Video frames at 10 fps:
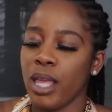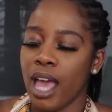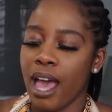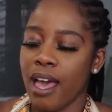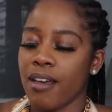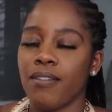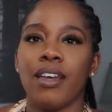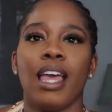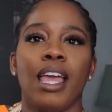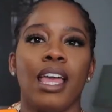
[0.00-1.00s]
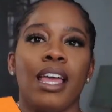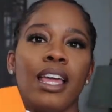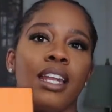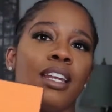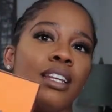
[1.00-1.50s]
We have
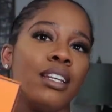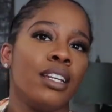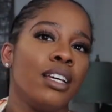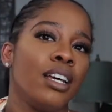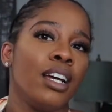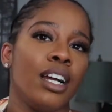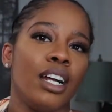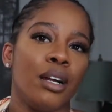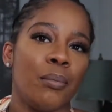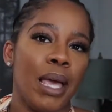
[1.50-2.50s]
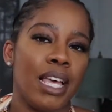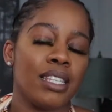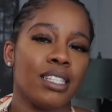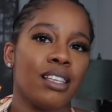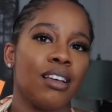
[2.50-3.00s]
an
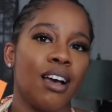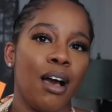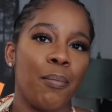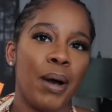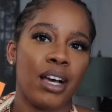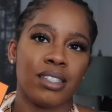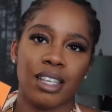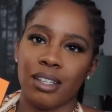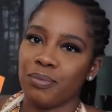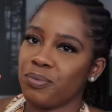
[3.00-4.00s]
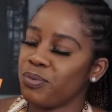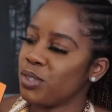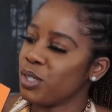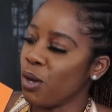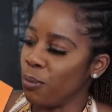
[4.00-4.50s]
Hermes unboxing.
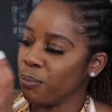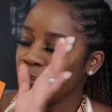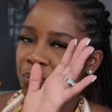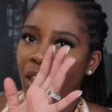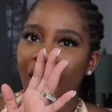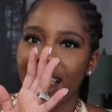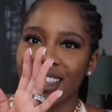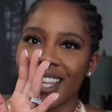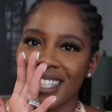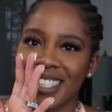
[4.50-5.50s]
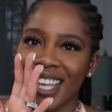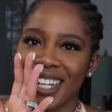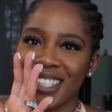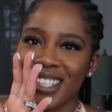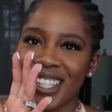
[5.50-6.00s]
So, let's
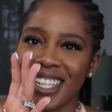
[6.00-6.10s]
get into